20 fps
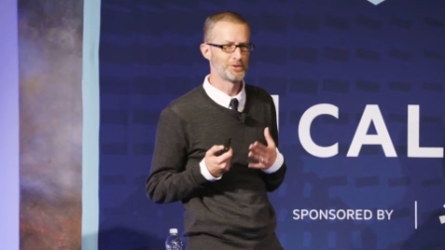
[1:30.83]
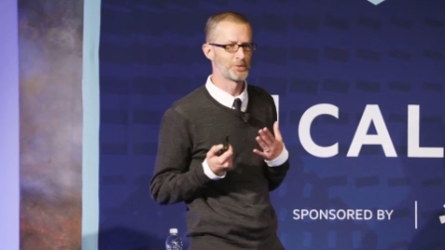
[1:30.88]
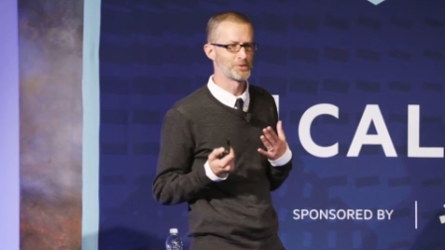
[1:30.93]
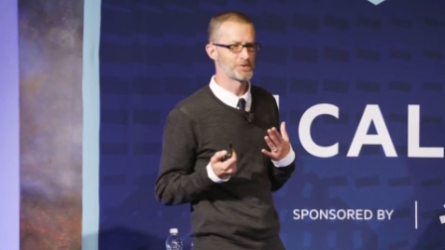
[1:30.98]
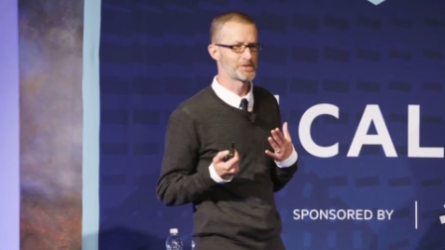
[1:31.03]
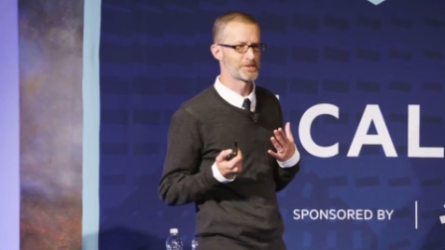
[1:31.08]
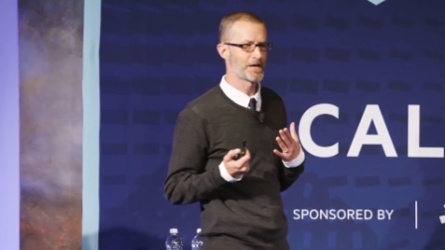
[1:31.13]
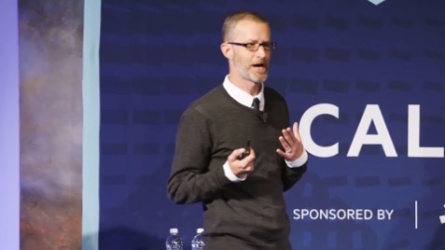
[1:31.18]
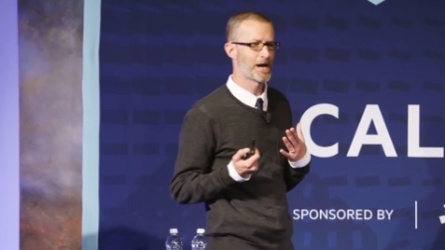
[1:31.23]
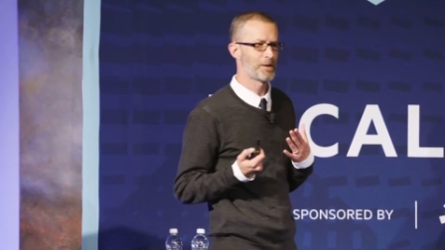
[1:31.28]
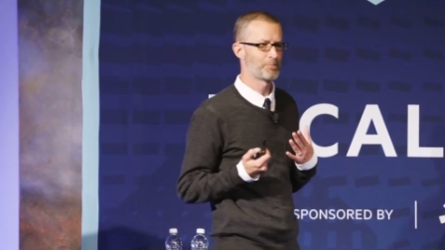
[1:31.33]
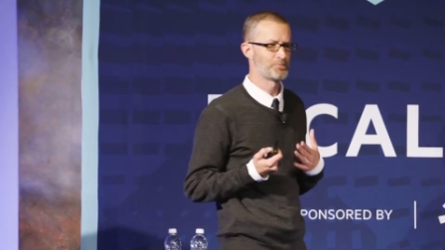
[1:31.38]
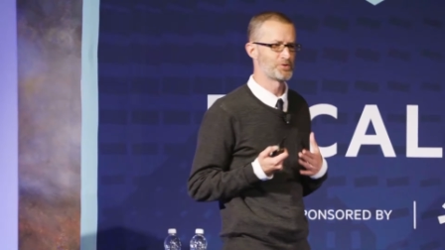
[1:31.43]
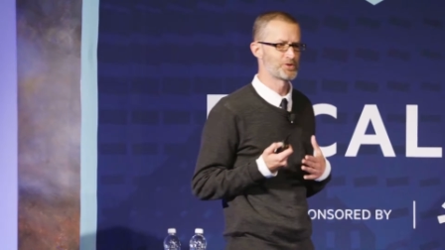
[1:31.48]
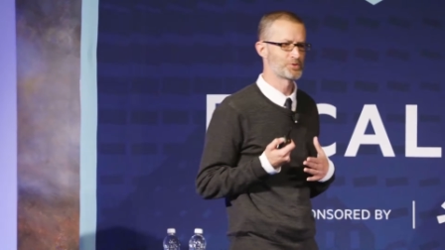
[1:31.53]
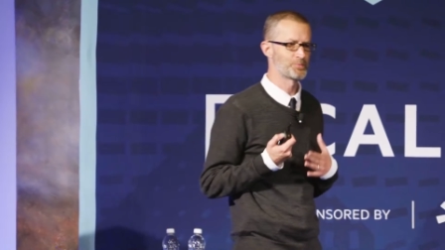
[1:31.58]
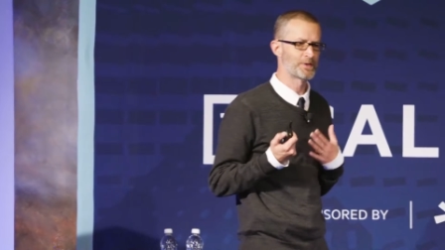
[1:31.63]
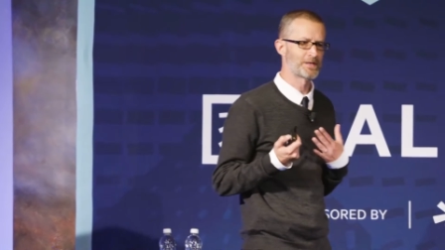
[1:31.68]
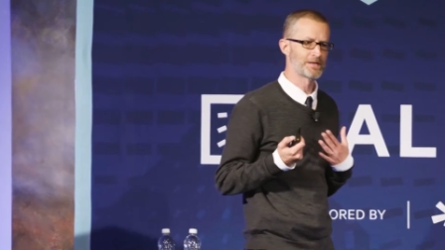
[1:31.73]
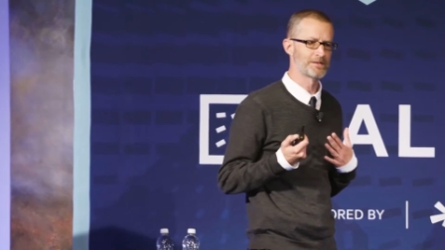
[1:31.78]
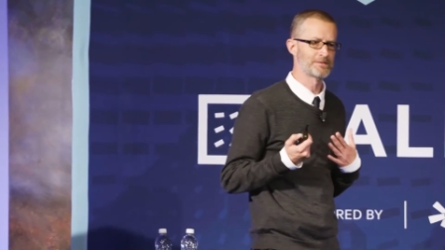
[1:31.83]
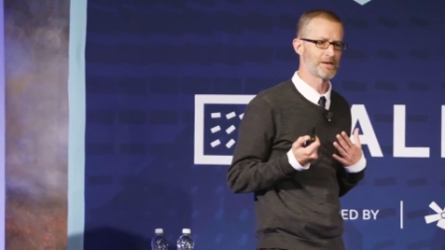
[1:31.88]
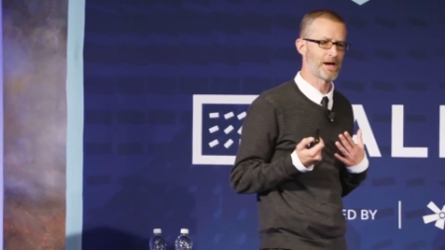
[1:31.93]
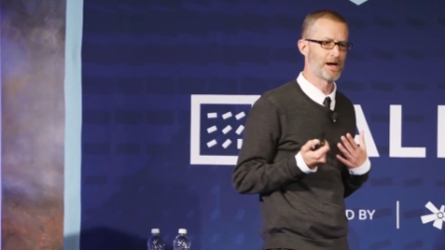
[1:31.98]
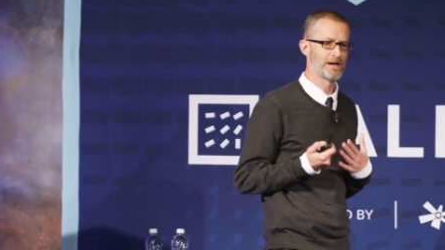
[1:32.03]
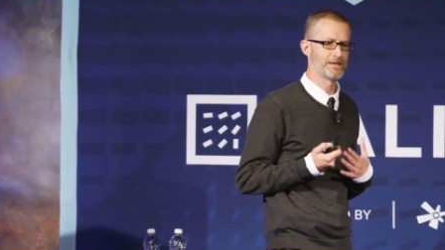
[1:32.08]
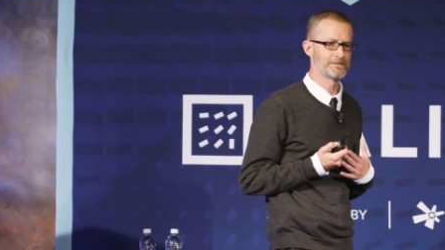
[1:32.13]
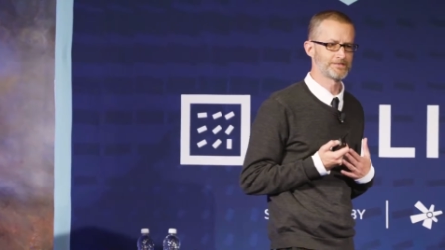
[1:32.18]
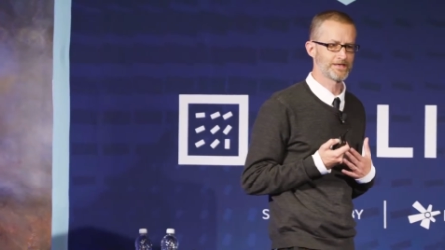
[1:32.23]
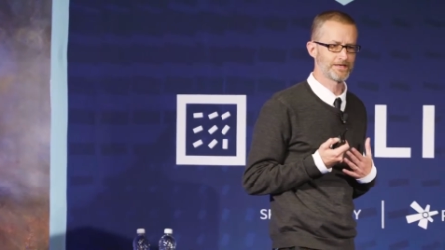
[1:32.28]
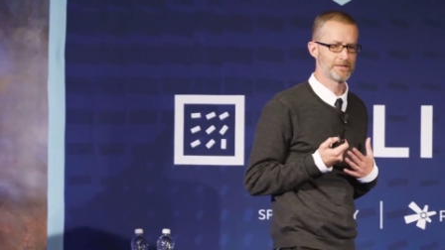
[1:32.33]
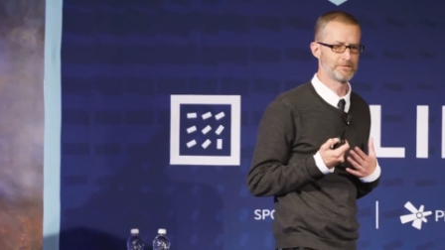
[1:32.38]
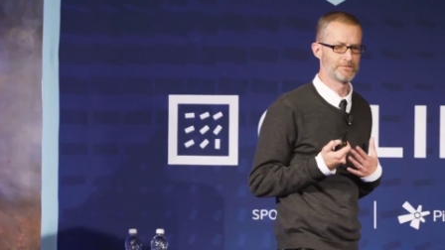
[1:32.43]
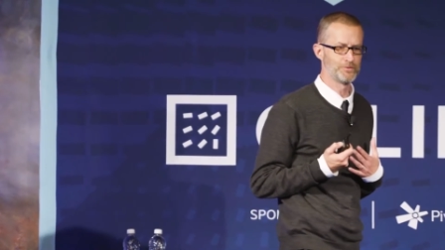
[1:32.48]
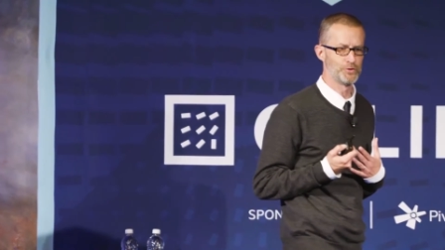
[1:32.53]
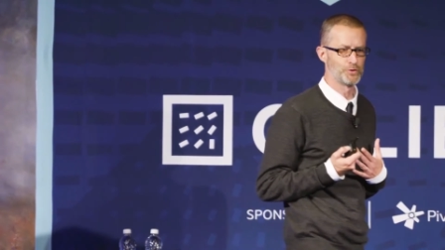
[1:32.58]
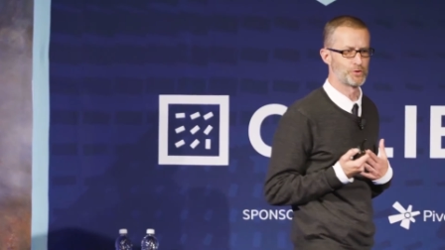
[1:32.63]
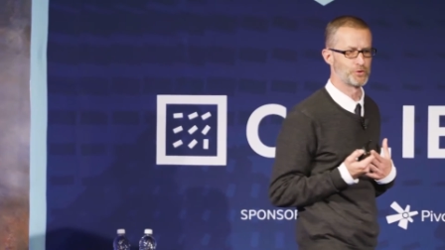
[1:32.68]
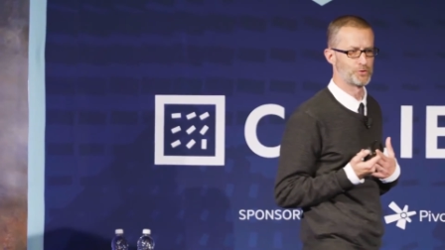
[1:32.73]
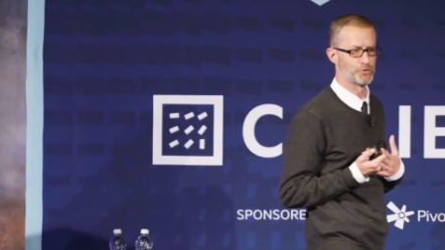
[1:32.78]
Don't stop just because I
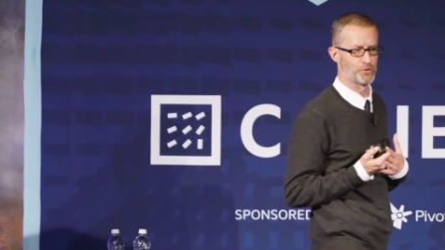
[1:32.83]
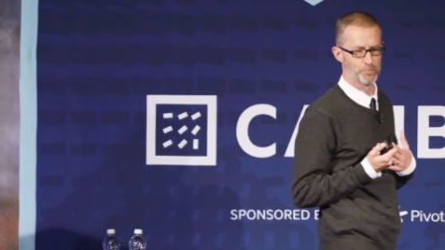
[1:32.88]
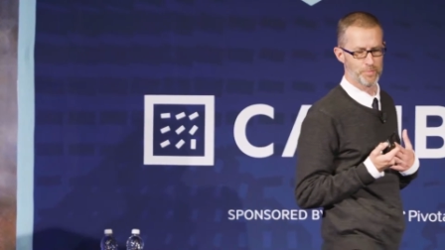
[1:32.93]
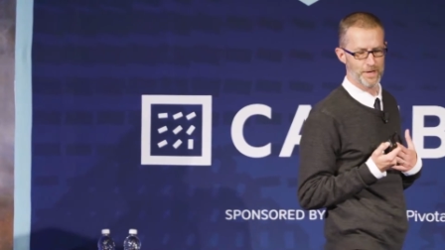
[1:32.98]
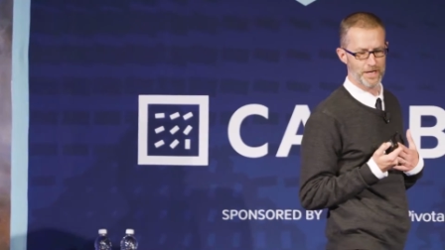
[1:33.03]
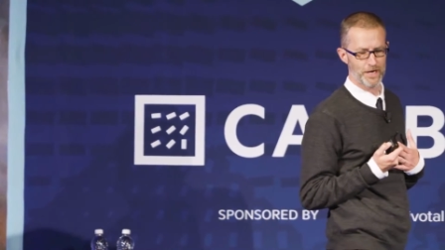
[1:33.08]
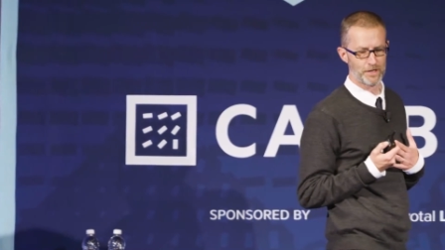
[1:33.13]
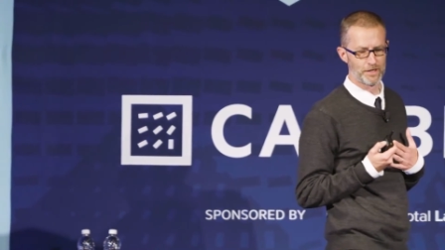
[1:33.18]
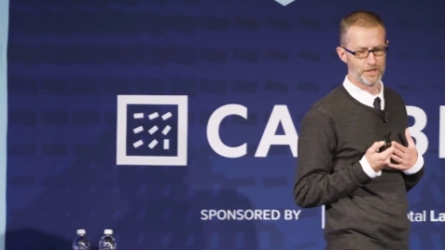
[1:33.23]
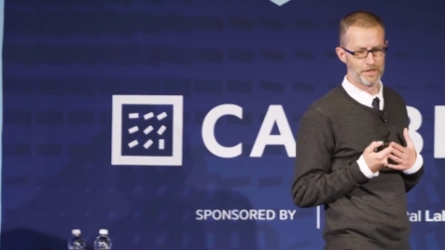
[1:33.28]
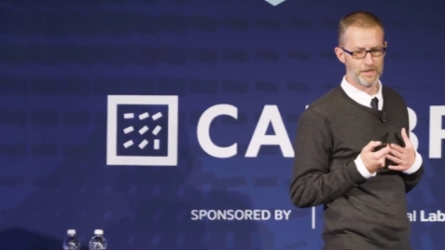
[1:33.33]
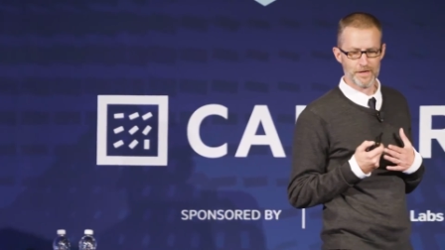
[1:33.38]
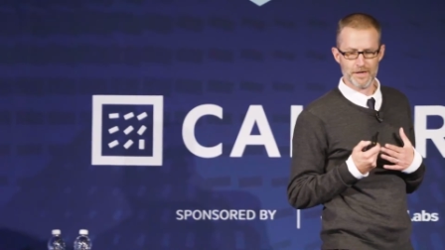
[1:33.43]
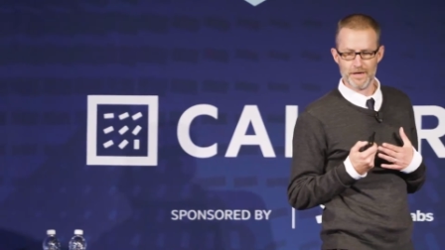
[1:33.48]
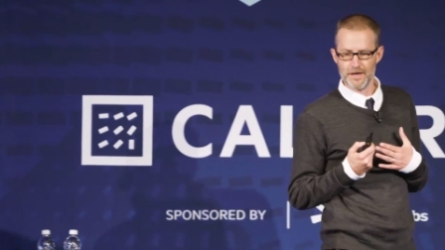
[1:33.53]
said you could do it better.